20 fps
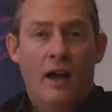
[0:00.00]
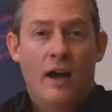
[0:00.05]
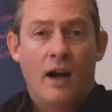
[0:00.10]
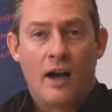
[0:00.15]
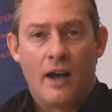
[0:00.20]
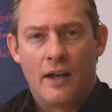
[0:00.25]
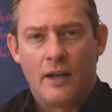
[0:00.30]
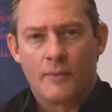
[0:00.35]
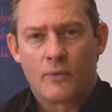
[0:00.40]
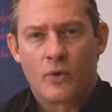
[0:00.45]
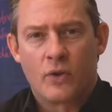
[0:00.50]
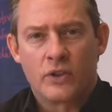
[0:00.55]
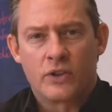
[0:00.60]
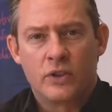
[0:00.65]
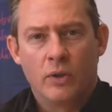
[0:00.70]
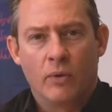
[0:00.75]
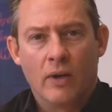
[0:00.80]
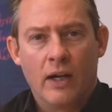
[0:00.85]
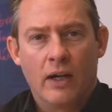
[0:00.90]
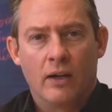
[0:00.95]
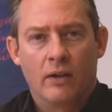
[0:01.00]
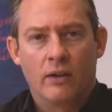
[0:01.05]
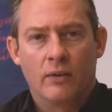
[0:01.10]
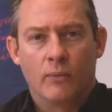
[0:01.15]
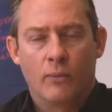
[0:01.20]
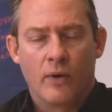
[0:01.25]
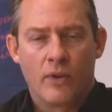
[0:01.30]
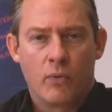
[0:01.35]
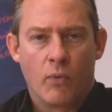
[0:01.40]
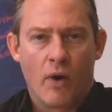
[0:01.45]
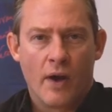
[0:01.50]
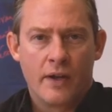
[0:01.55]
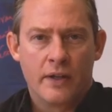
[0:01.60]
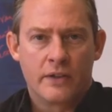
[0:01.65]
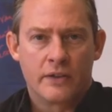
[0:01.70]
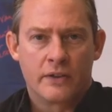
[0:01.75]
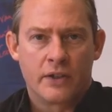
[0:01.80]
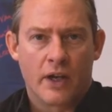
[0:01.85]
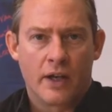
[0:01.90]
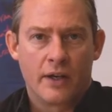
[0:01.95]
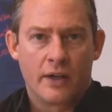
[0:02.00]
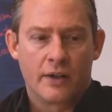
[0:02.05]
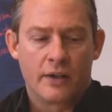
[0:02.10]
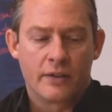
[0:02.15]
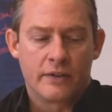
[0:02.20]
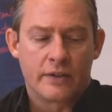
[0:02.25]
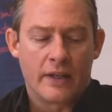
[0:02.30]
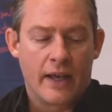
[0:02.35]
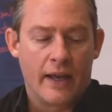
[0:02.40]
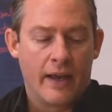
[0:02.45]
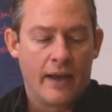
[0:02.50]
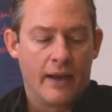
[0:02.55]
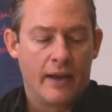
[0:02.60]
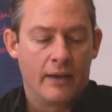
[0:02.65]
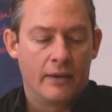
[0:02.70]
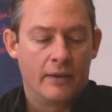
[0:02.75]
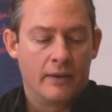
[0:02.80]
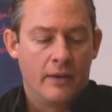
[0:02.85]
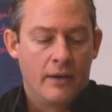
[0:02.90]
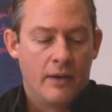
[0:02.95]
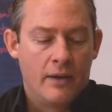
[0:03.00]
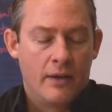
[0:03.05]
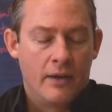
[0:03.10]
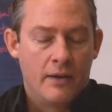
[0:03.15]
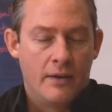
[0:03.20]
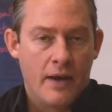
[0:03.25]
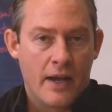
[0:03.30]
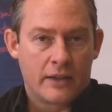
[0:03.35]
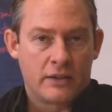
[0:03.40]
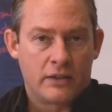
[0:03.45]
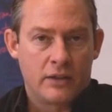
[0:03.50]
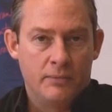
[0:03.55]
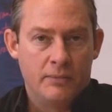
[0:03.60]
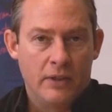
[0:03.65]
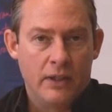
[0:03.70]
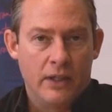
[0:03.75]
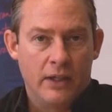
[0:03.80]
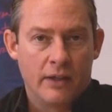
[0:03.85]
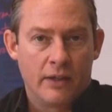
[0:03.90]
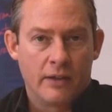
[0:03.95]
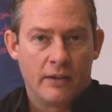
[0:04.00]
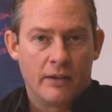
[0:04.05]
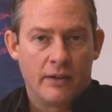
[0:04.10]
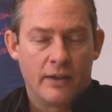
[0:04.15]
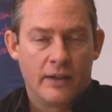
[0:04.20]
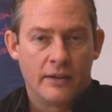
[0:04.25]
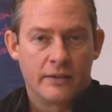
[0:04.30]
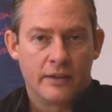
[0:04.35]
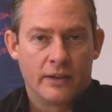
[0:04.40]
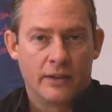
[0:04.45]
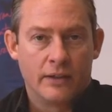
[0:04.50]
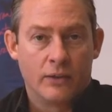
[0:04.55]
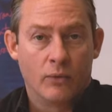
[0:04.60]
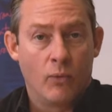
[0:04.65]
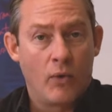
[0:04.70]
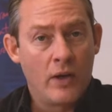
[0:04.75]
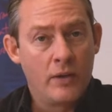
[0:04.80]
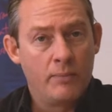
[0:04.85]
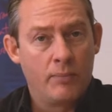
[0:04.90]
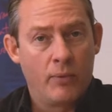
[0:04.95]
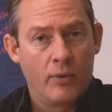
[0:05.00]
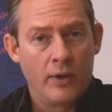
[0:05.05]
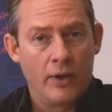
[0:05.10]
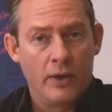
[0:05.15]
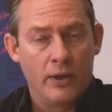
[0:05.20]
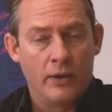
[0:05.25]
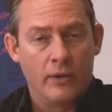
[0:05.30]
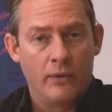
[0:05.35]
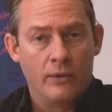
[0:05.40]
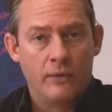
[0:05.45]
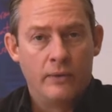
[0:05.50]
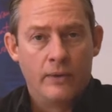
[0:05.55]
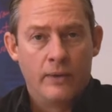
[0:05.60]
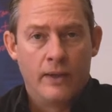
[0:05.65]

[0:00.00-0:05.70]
Hi, I'm Chris Howell with Wine Insiders, and next to me here is a little white Bordeaux.